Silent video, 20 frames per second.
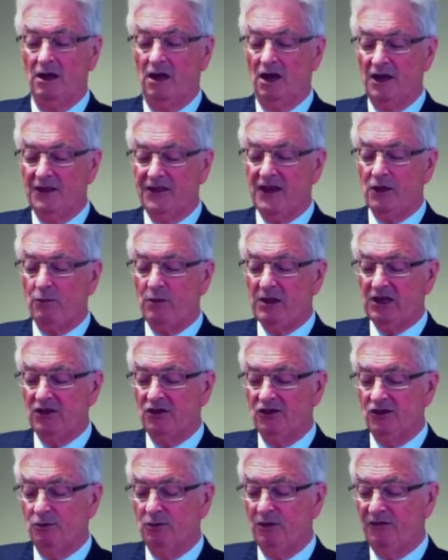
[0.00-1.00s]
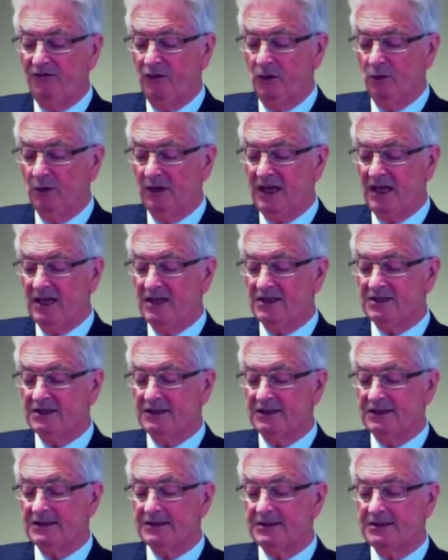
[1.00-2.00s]
I think we can do with fewer
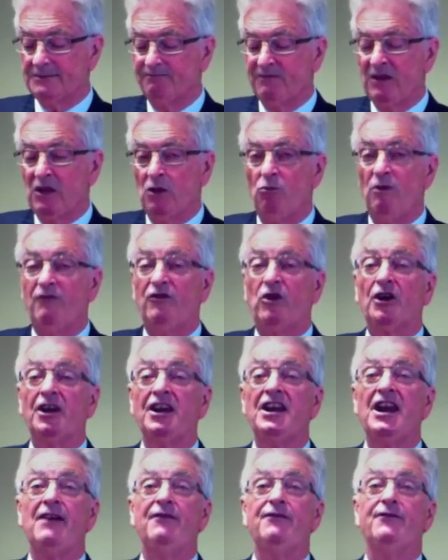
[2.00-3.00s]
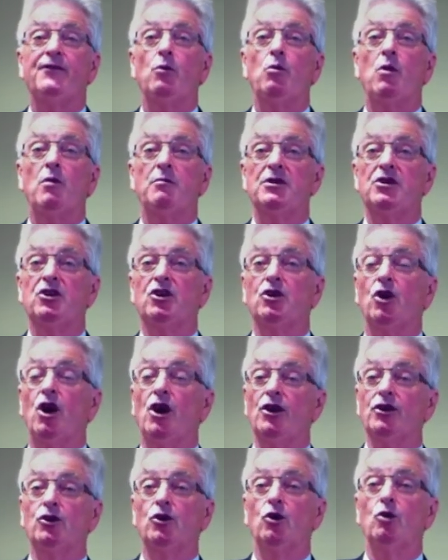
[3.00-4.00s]
councillors. We've got enough for what I'd
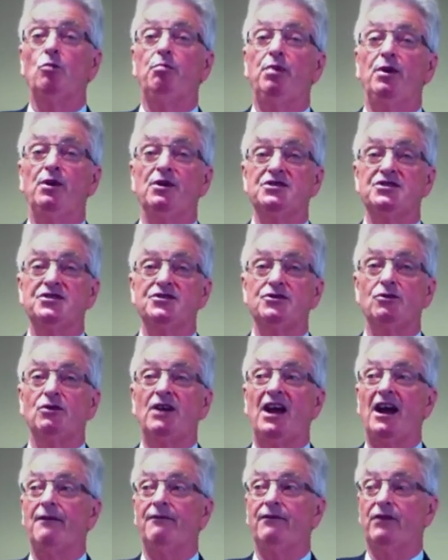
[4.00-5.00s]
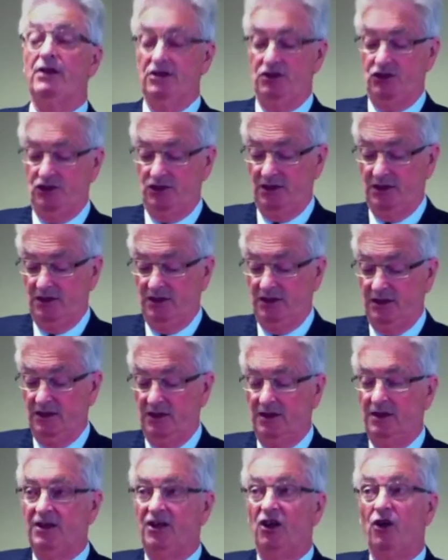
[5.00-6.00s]
call personal coverage.
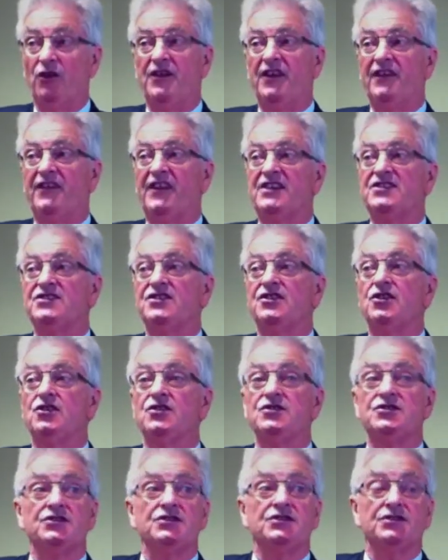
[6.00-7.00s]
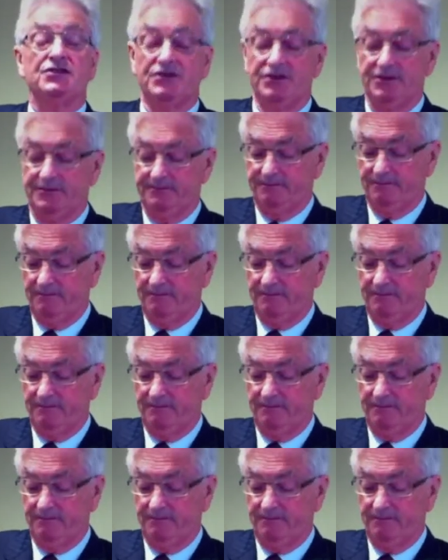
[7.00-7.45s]
I think that's a nonsense.